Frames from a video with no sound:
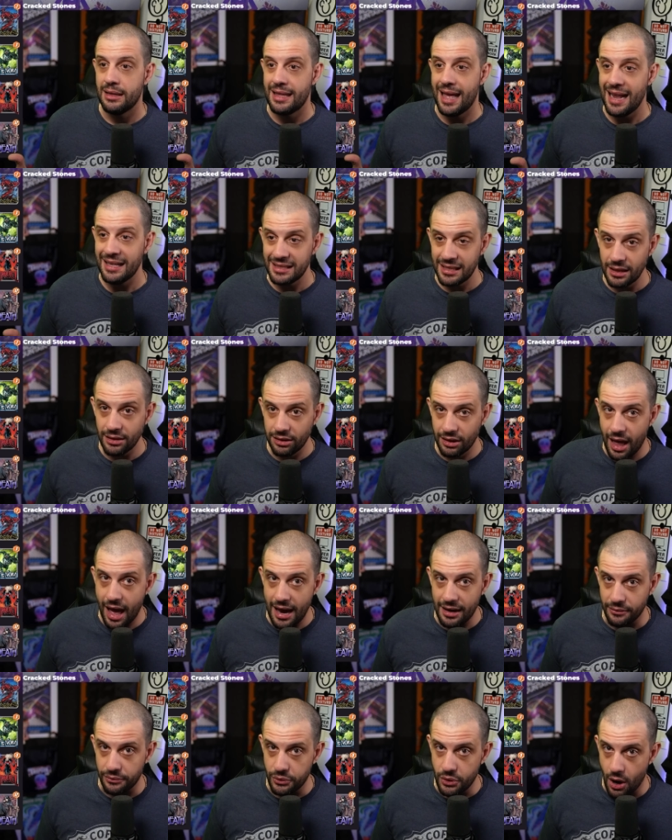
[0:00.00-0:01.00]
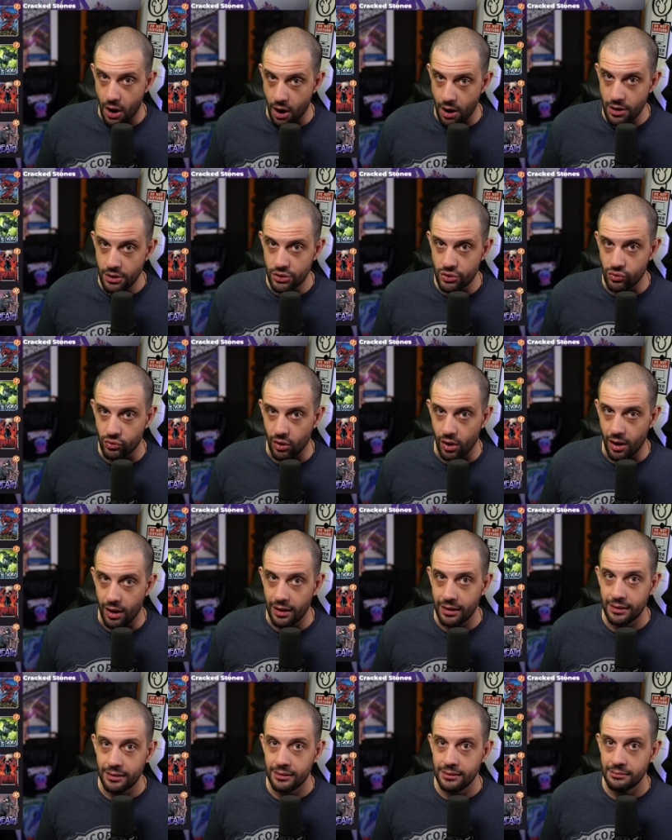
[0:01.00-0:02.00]
That's a lot of card draw.
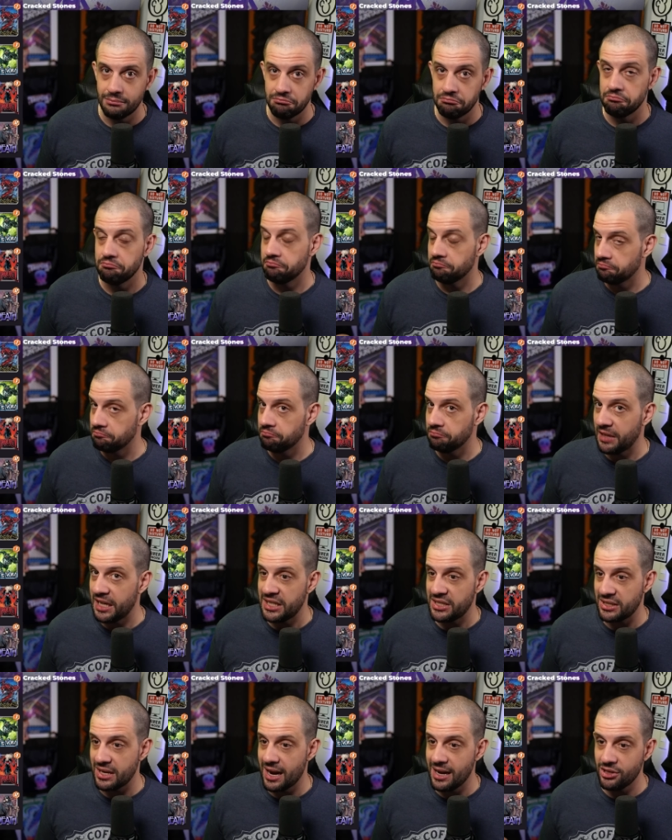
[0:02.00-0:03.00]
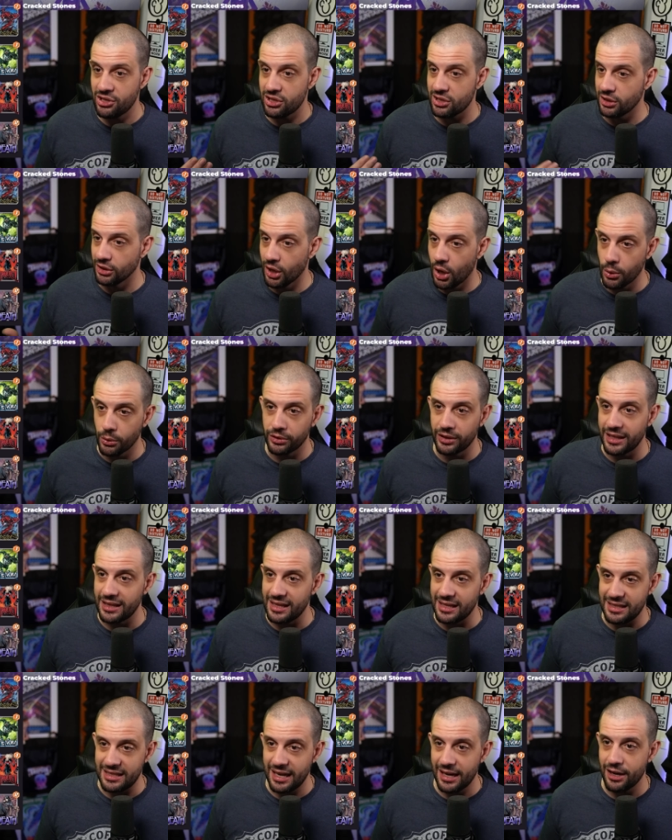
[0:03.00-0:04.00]
It's not just
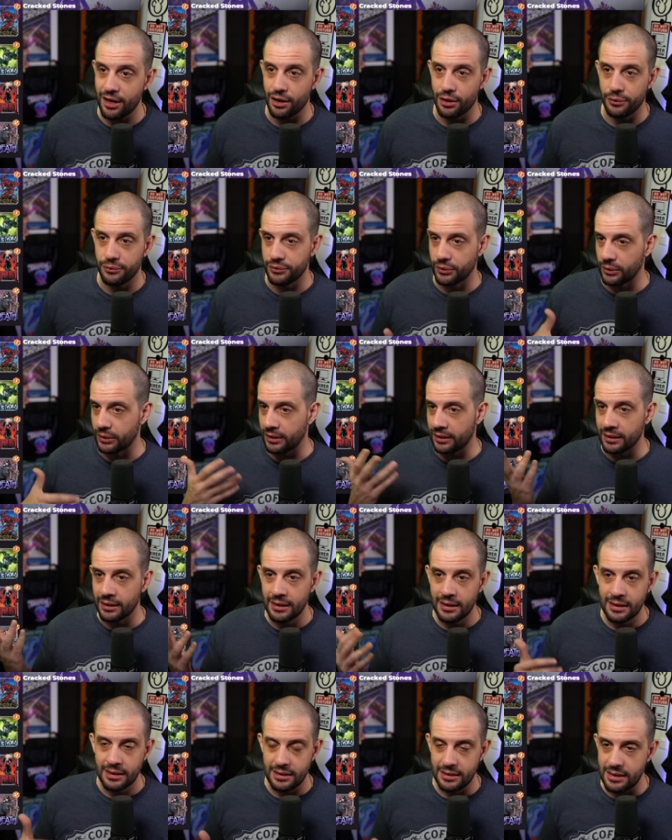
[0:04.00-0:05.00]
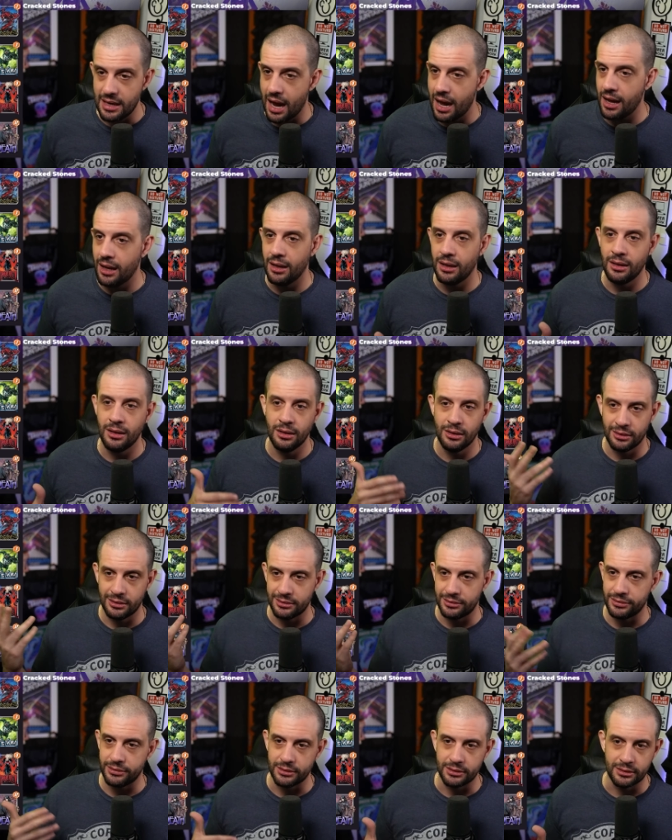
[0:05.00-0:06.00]
lowering the ticker for Null
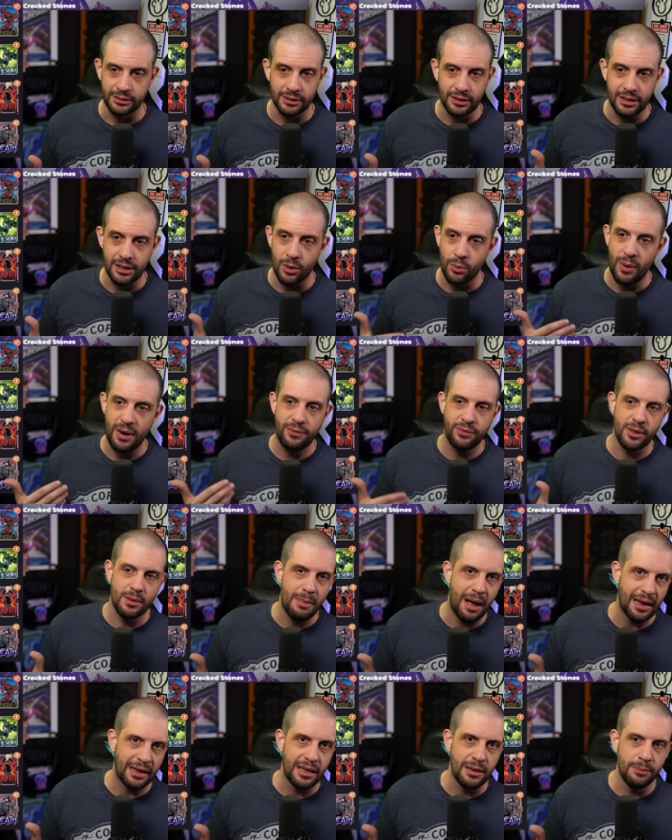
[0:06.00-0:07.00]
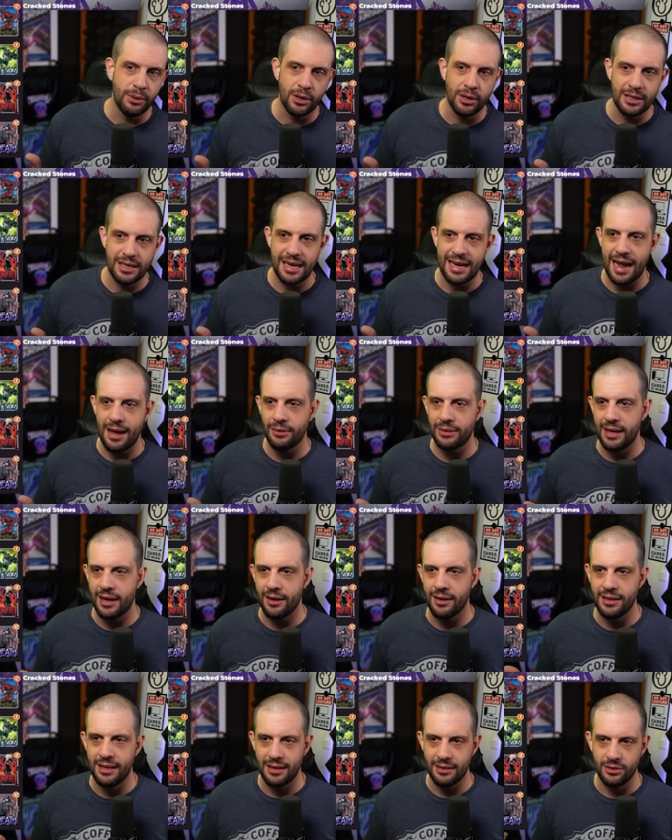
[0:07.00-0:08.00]
or for, you know, wait for the Mockingbird to get out
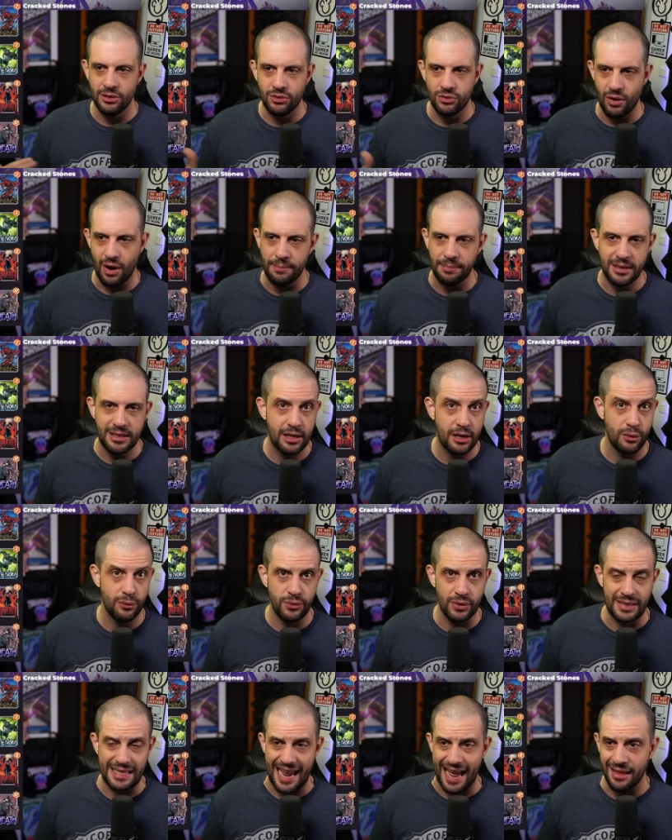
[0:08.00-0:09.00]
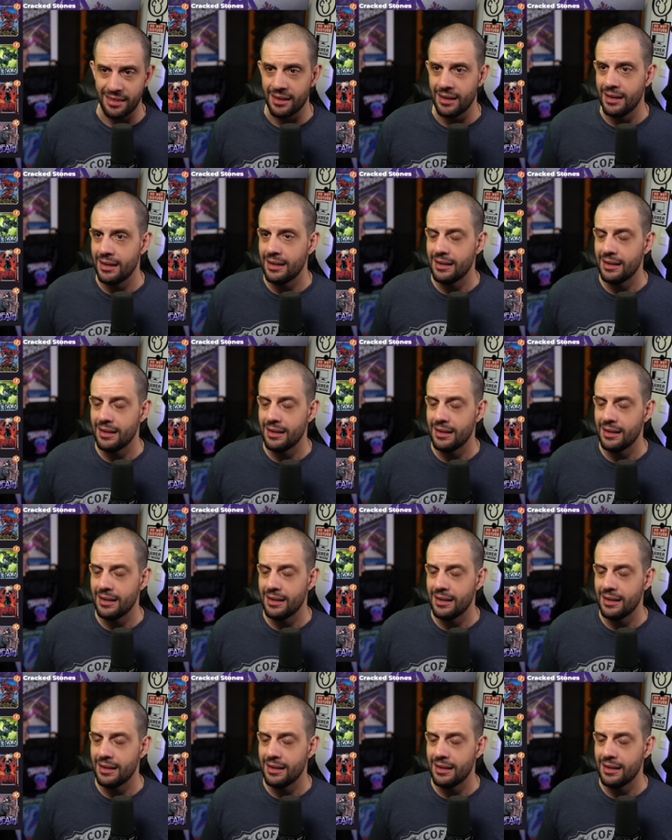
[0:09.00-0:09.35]
there and then drop the ticker for Death.